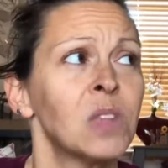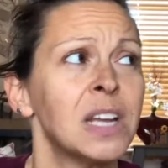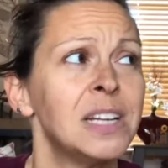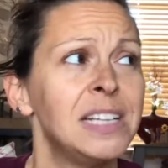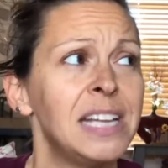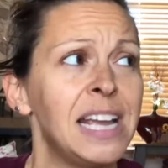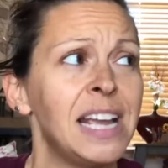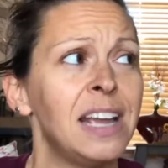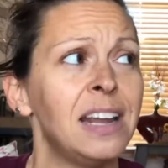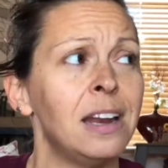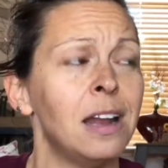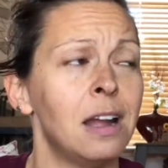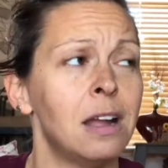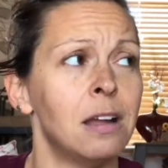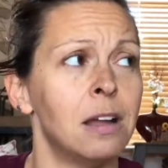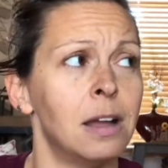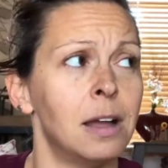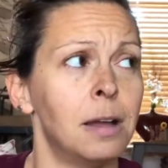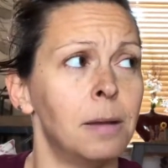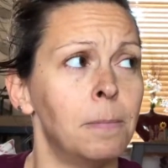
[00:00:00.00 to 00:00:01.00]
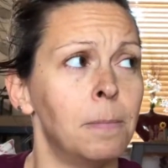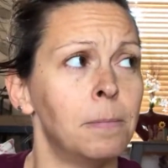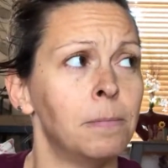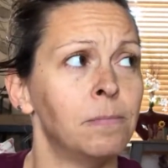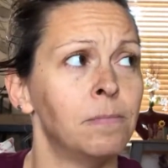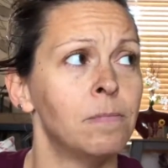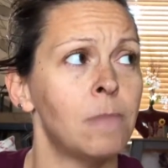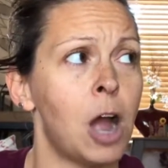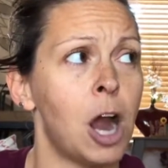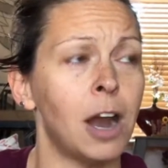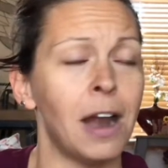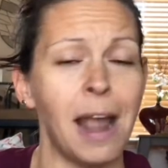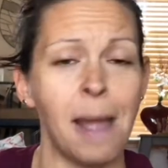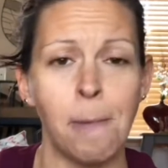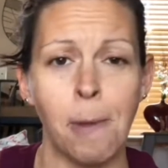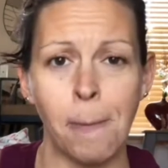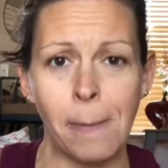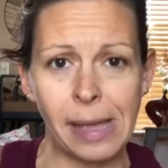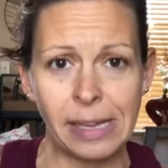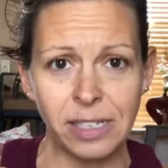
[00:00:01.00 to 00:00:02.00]
did our
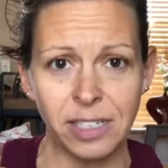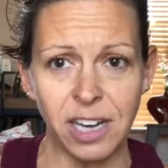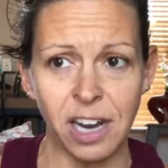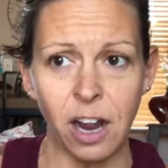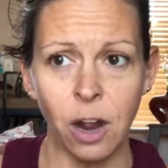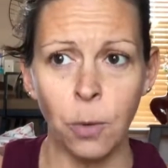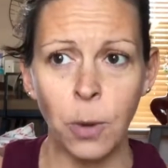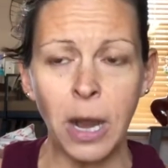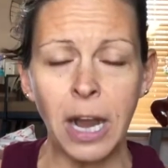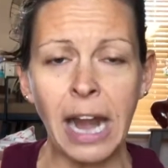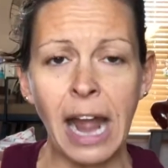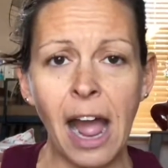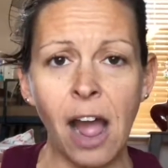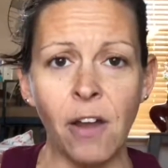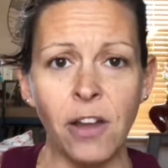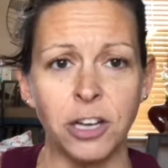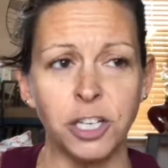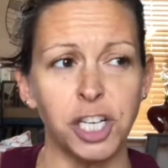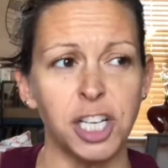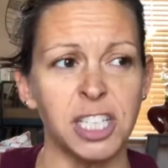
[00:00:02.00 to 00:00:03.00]
MMA style workout, and